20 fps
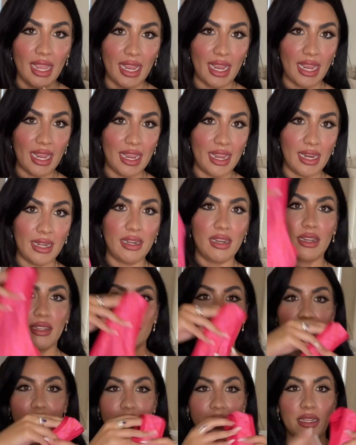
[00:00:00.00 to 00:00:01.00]
And
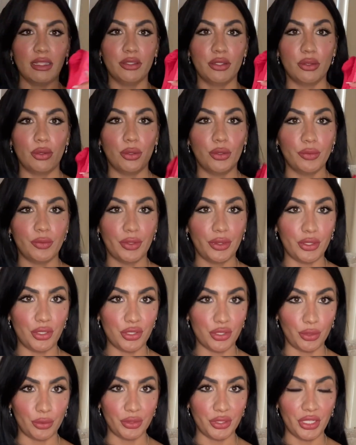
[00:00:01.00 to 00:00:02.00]
it's like a little over the
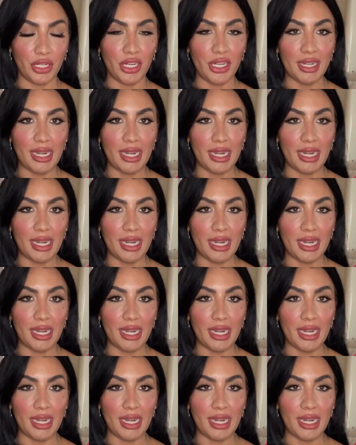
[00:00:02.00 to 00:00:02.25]
shoulder.